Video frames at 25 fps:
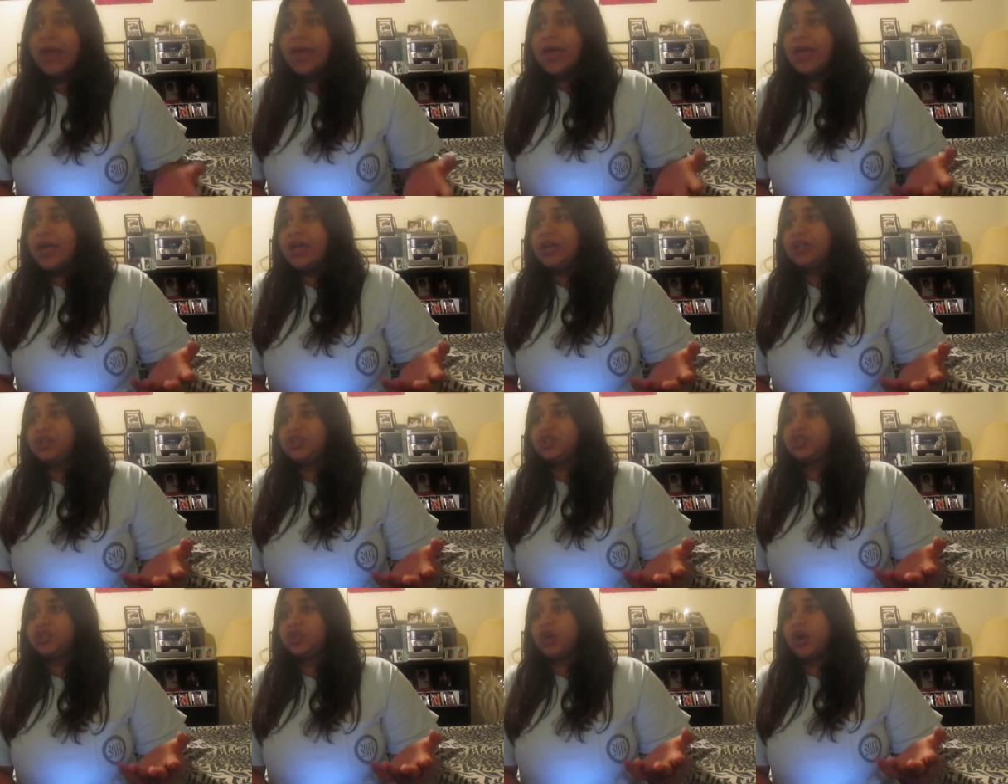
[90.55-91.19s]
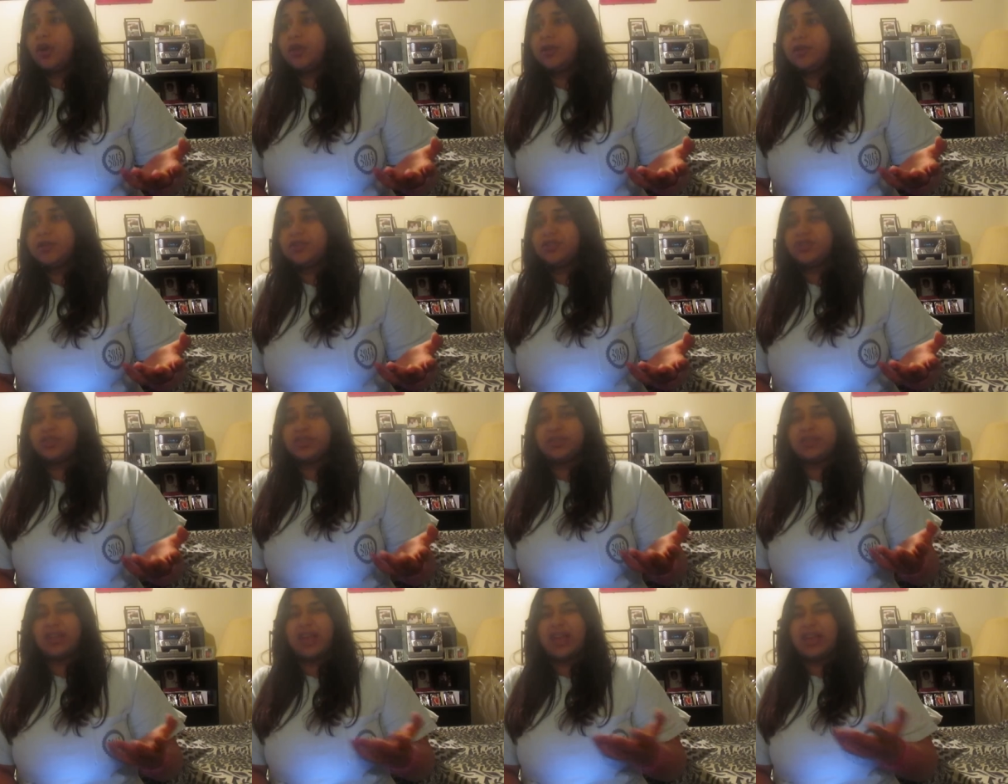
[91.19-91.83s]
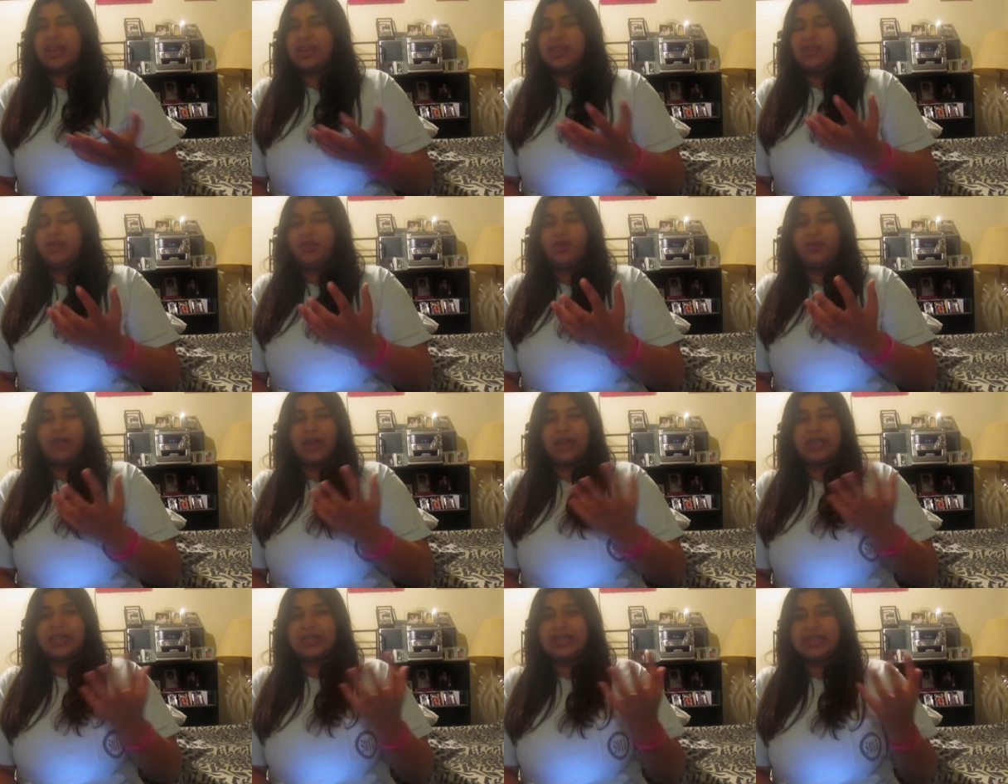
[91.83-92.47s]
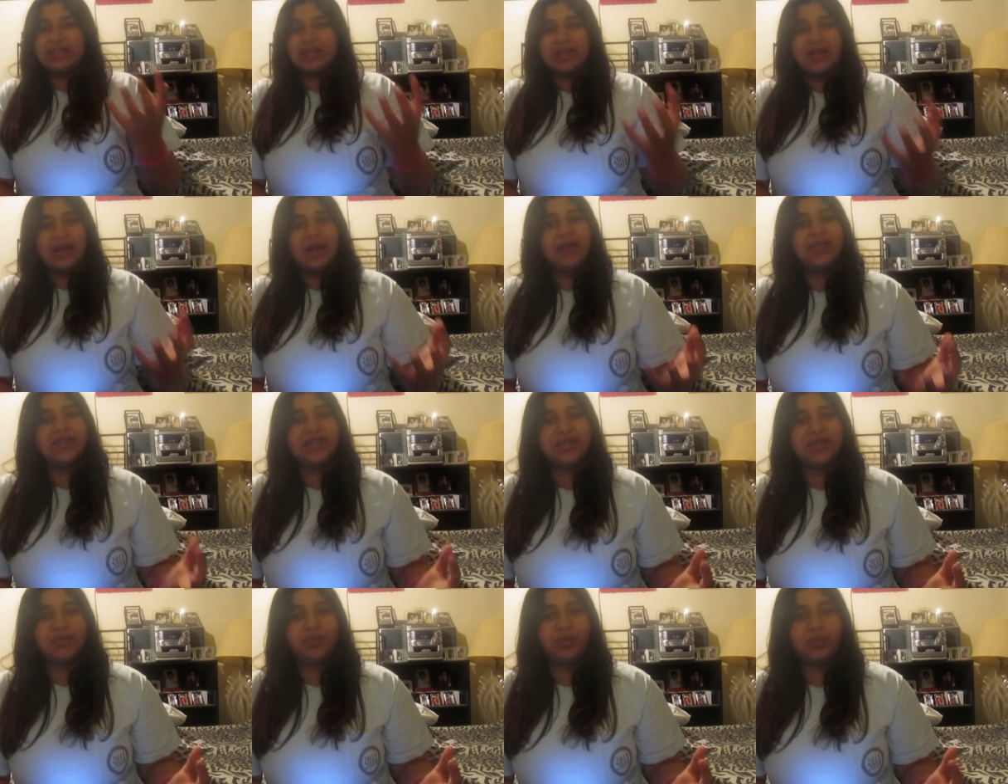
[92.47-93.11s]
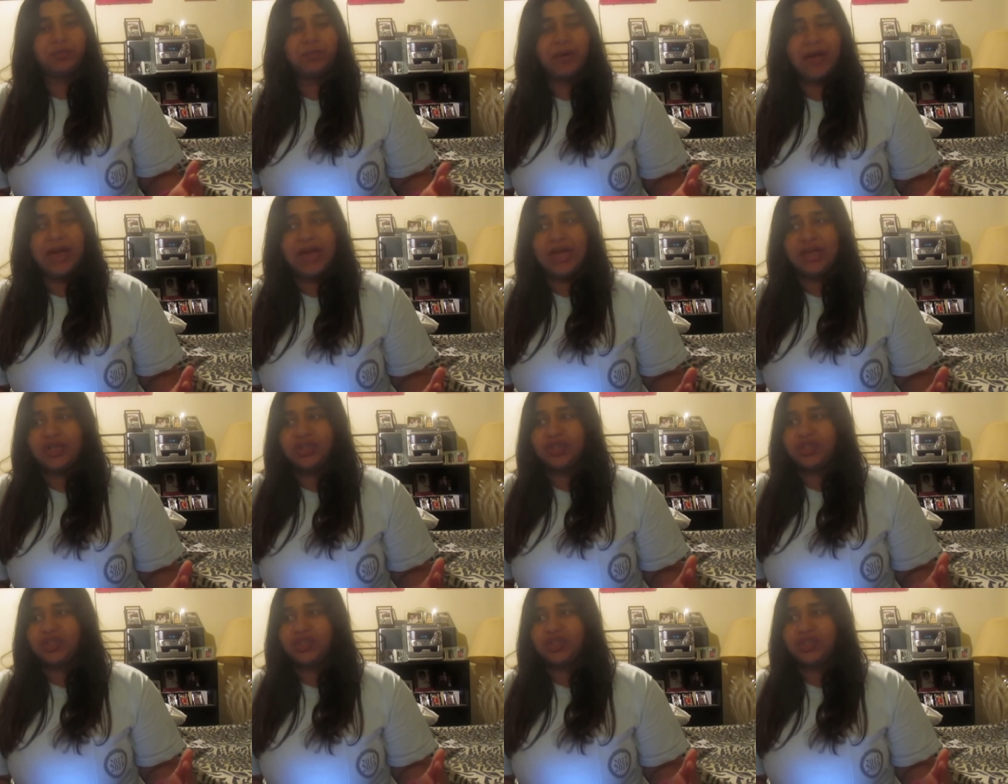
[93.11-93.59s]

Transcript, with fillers: And Charlotte's just like, you know, like disgusted with Paige,